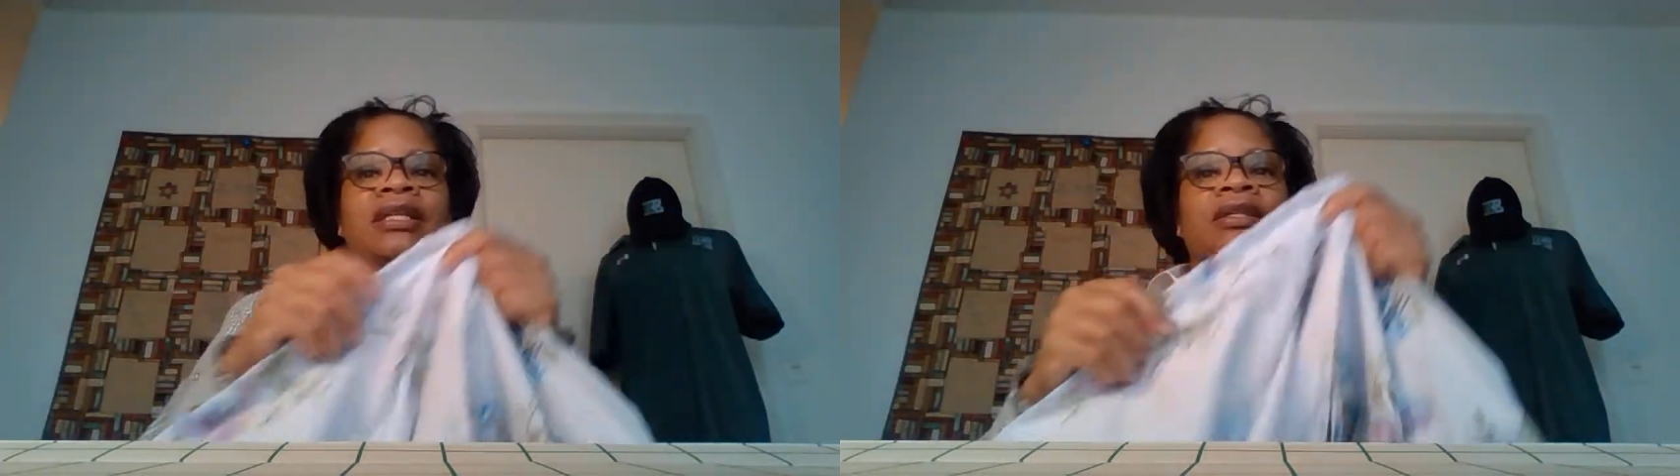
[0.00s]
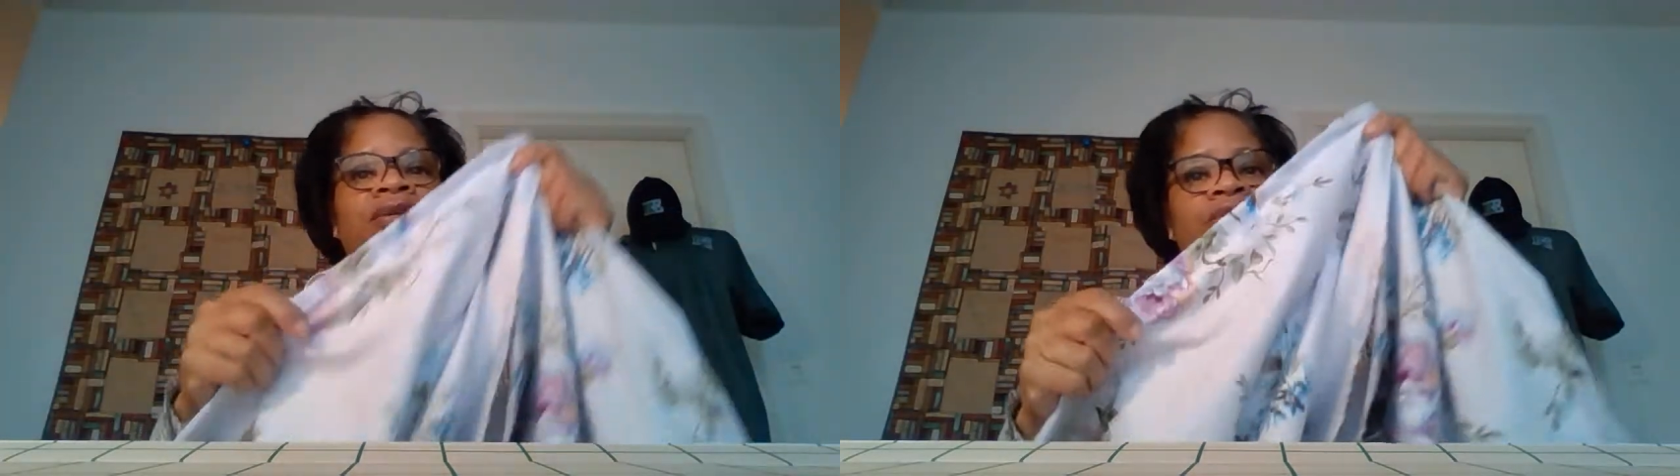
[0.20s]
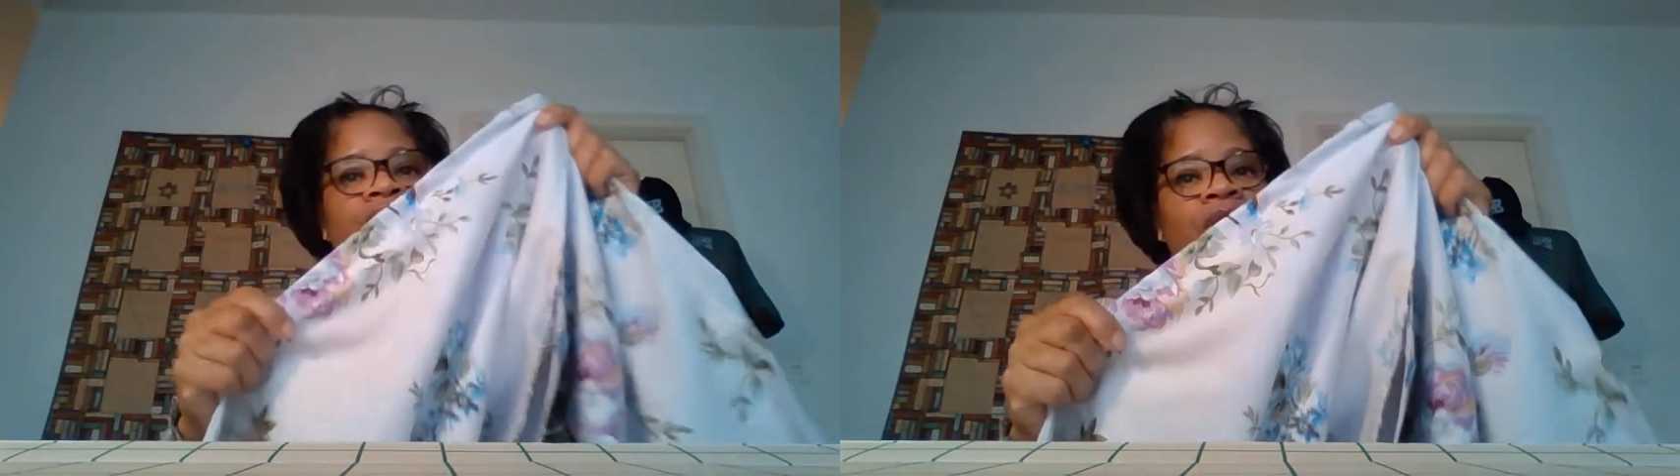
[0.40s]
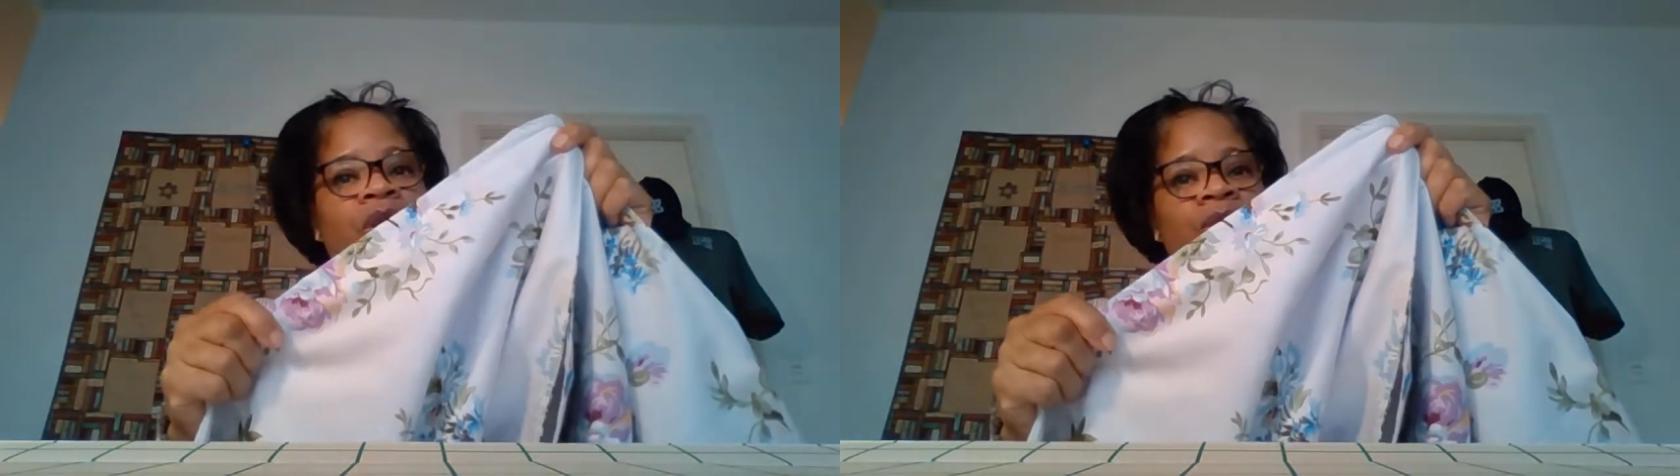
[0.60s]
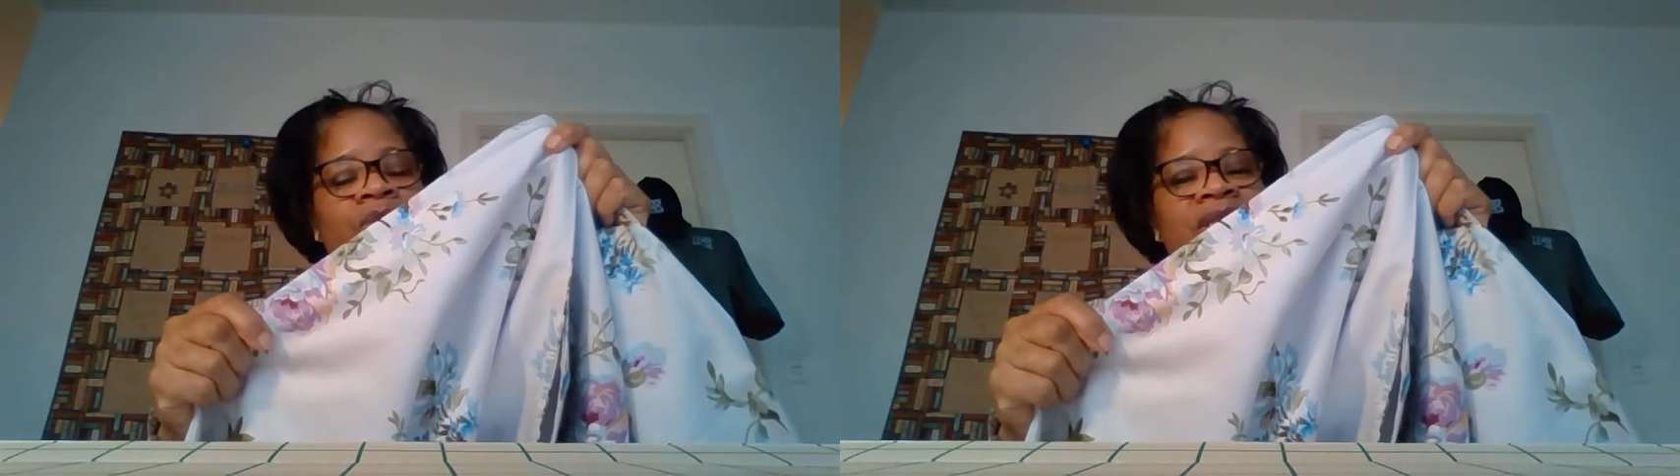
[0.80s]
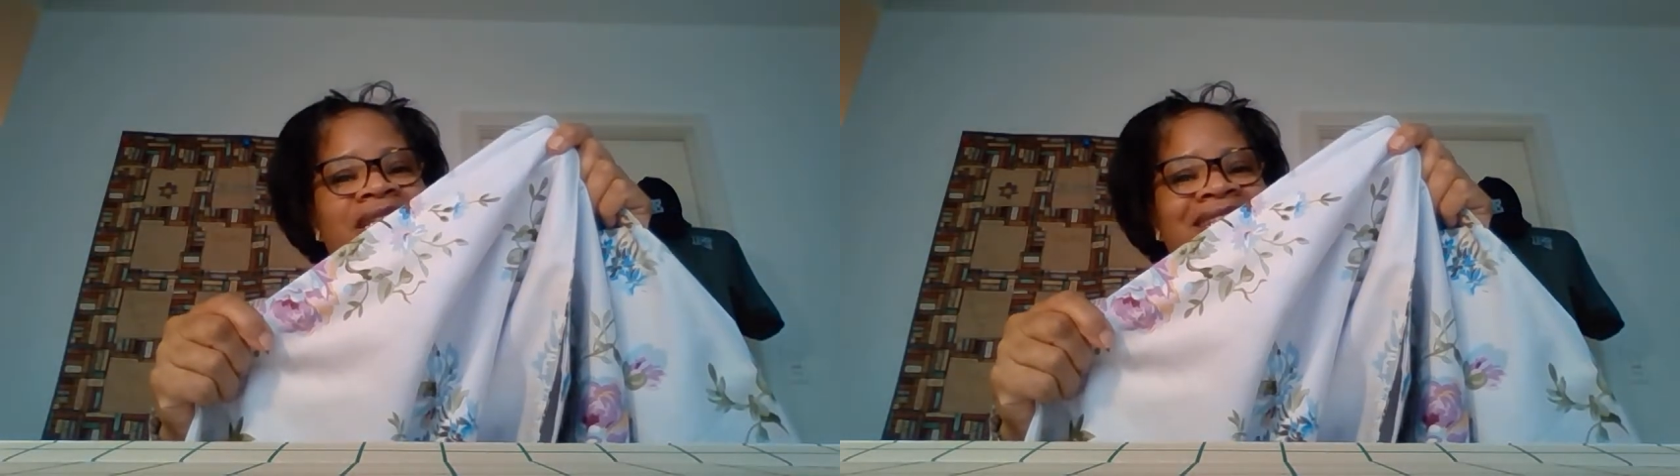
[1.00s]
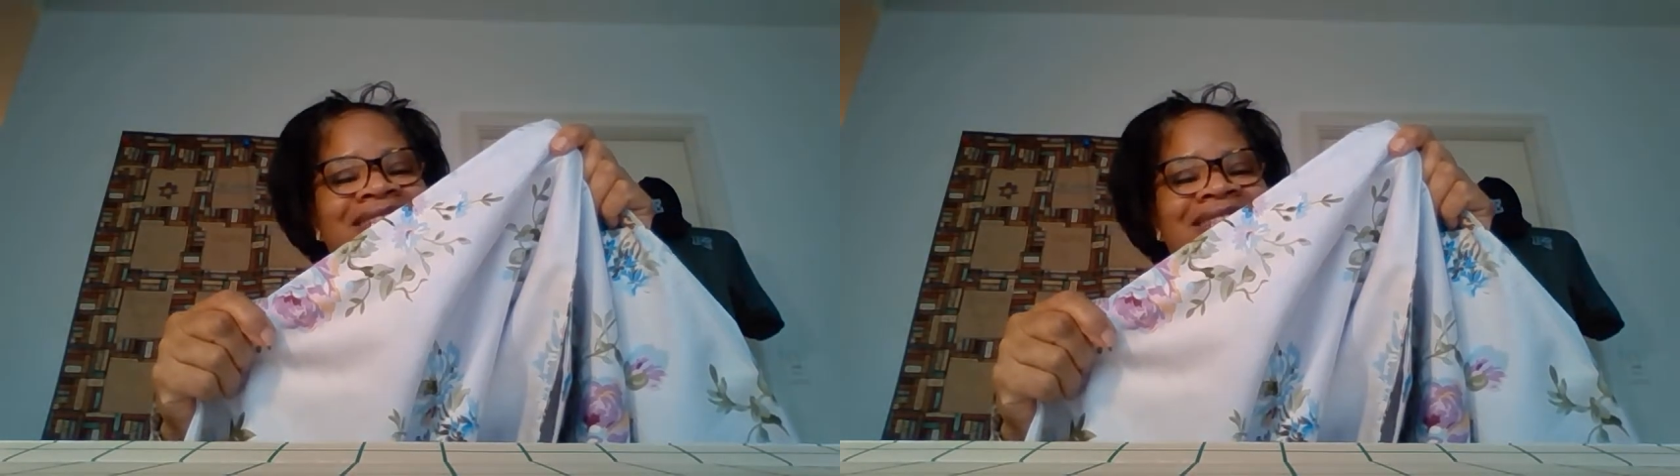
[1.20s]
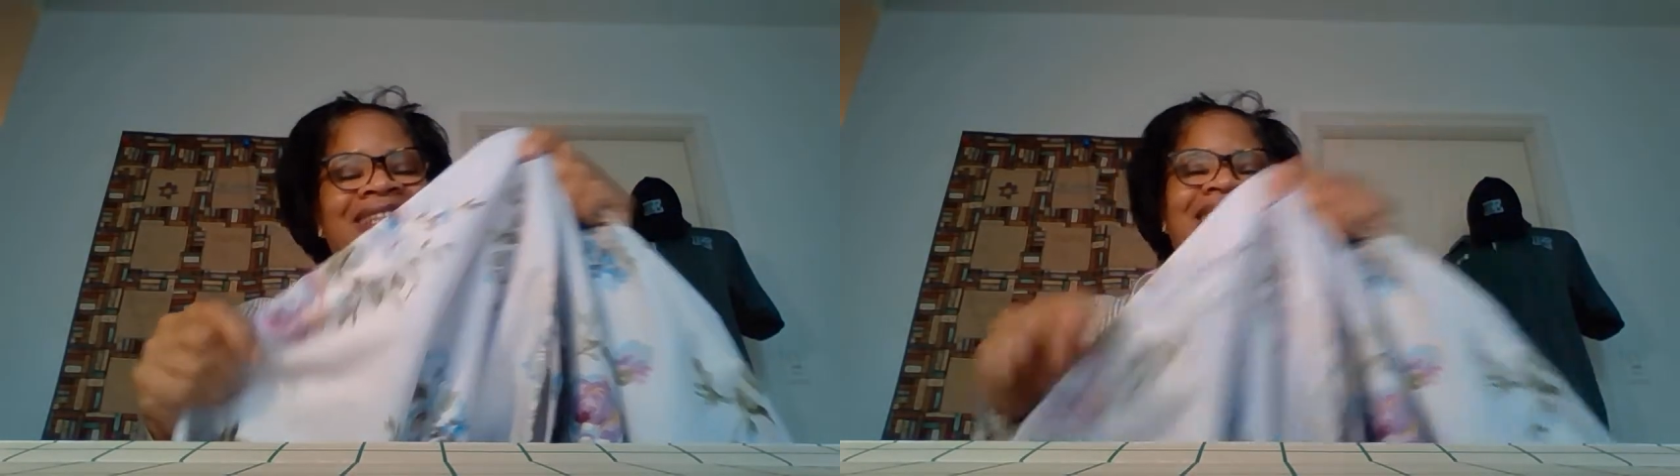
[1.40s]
There's the closed end,